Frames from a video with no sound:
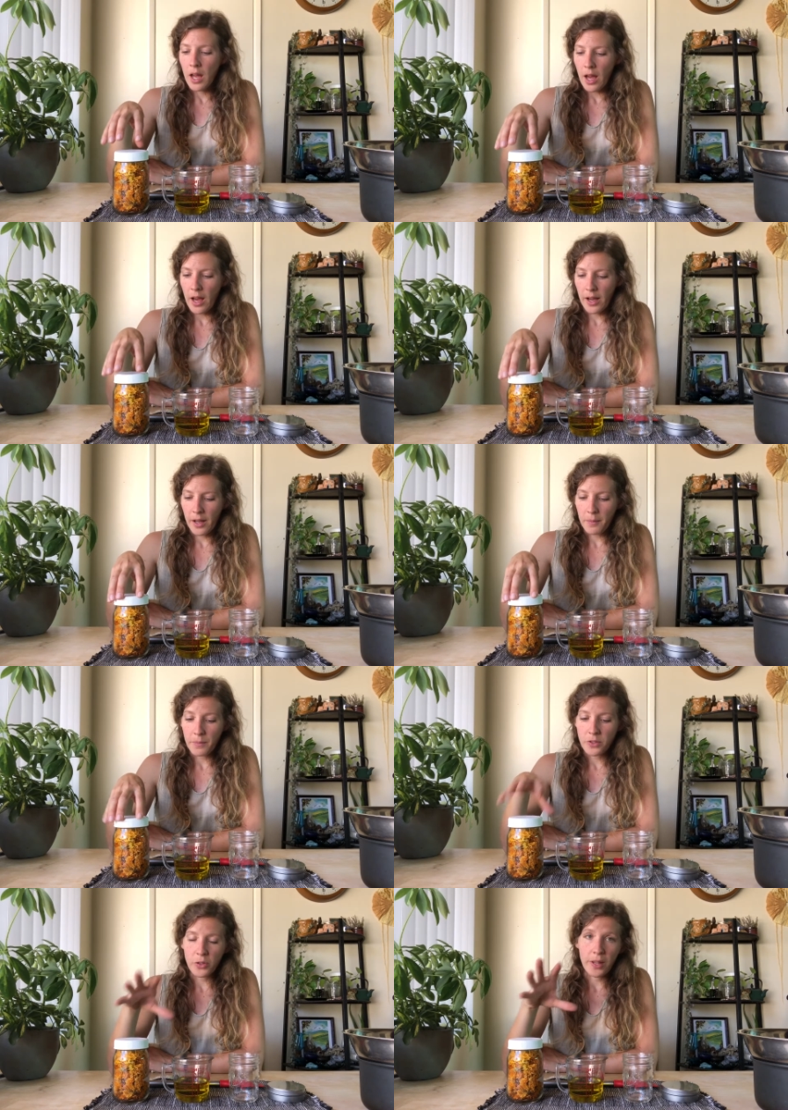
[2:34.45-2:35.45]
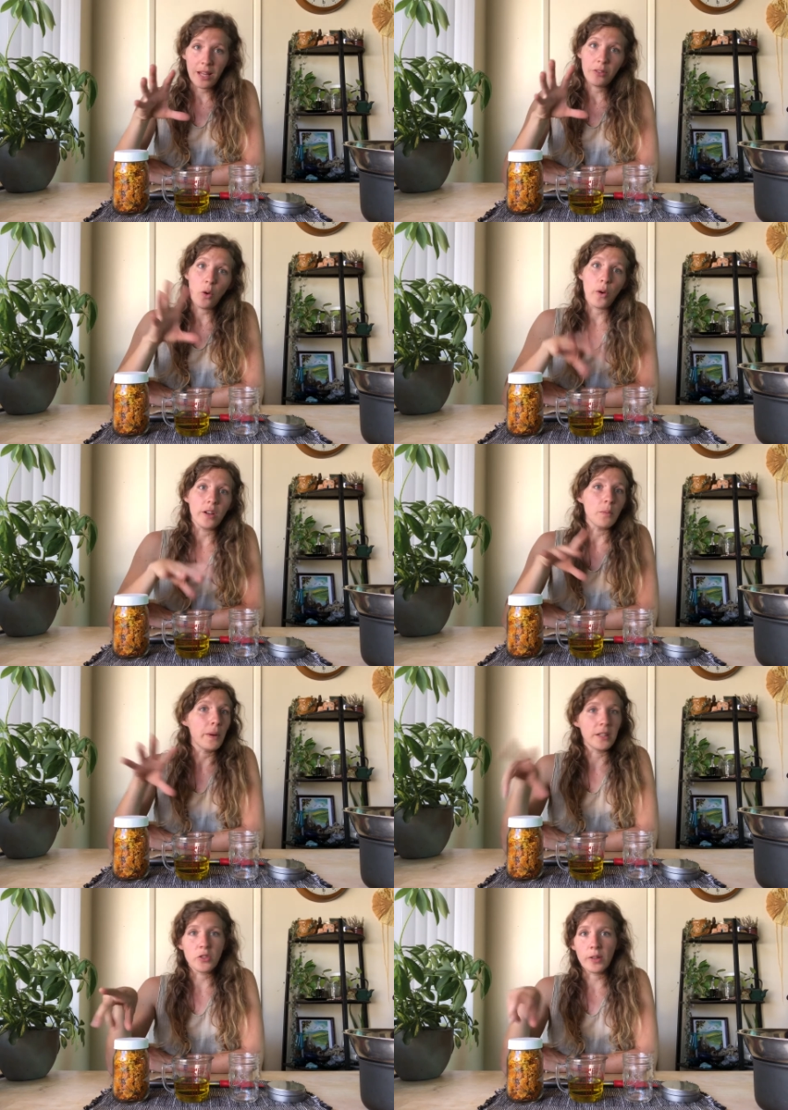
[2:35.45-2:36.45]
so that the oil
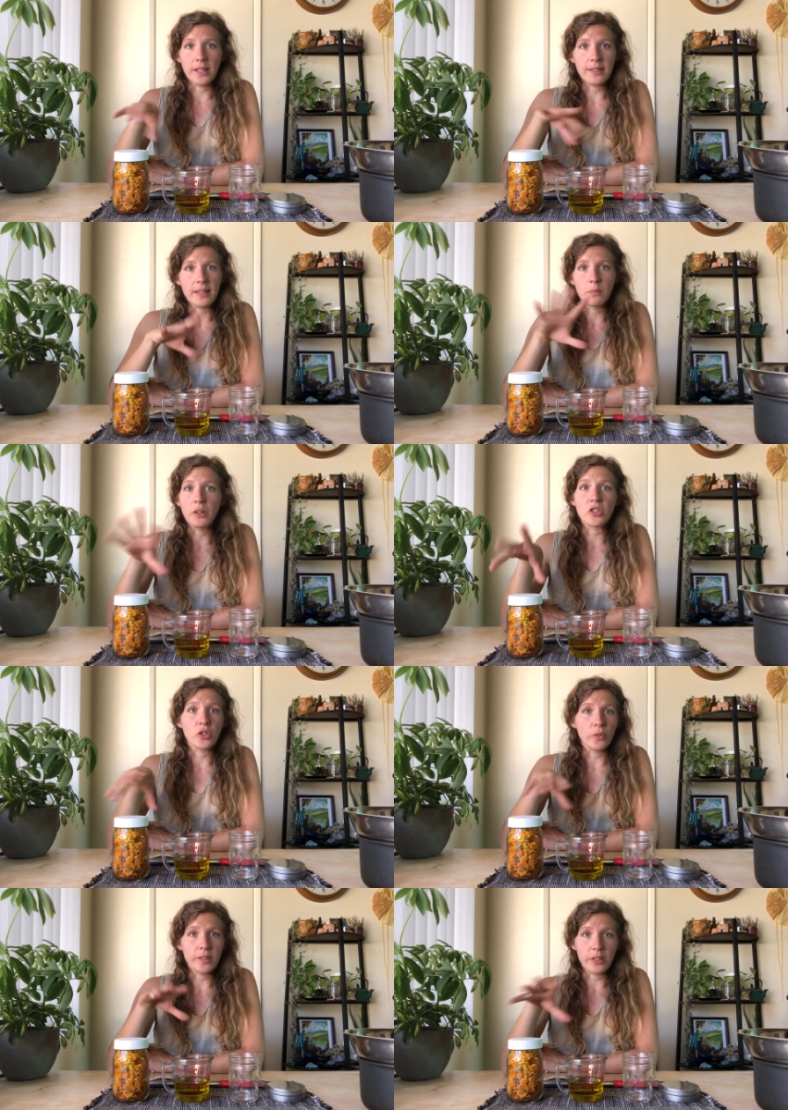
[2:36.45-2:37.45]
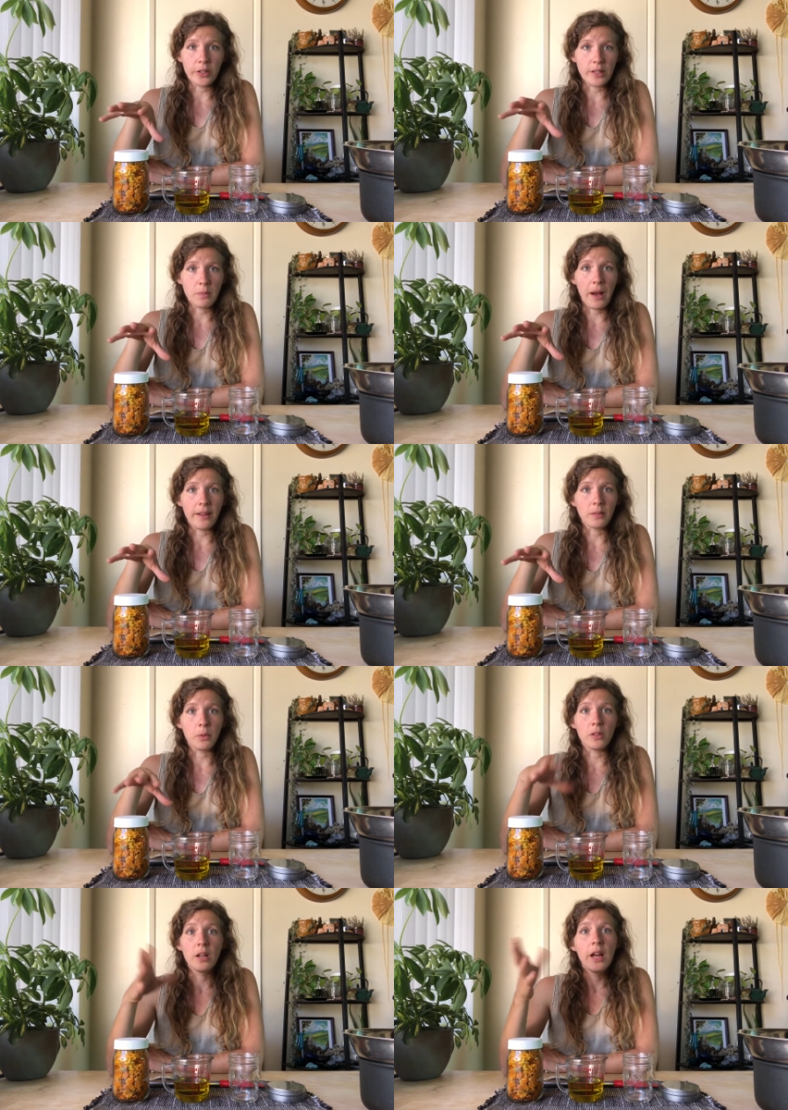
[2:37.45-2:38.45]
penetrates as much surface area as
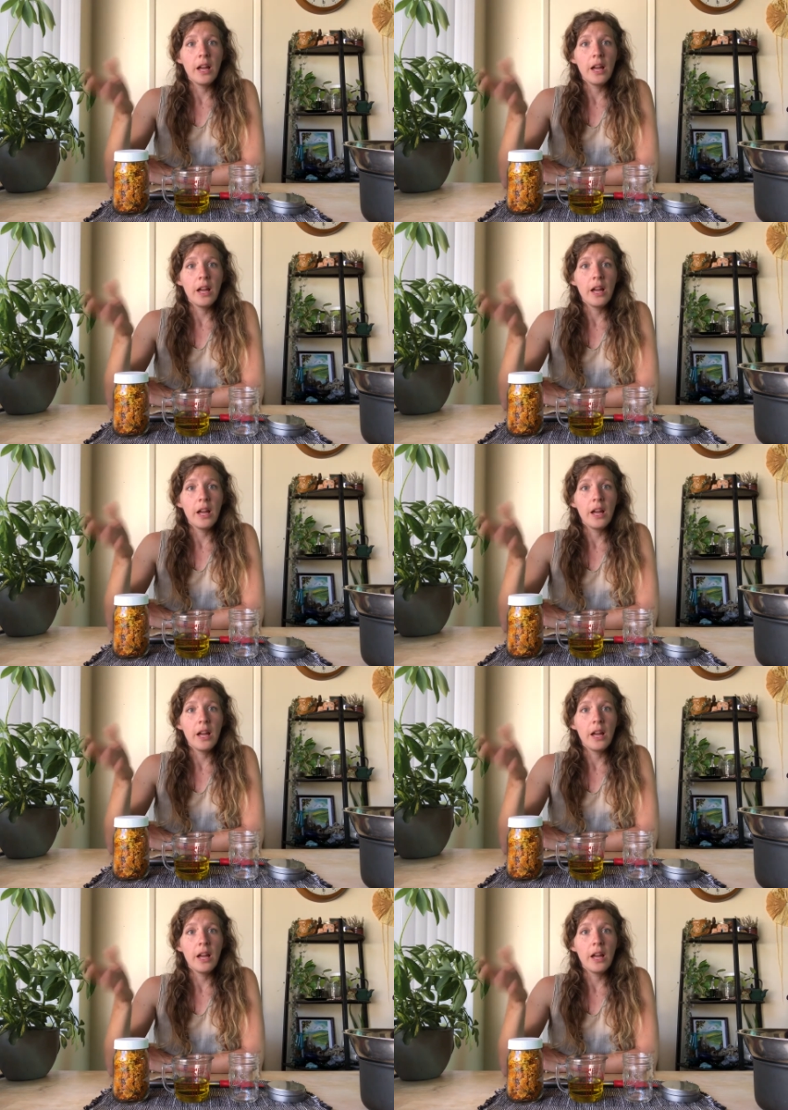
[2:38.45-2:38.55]
possible.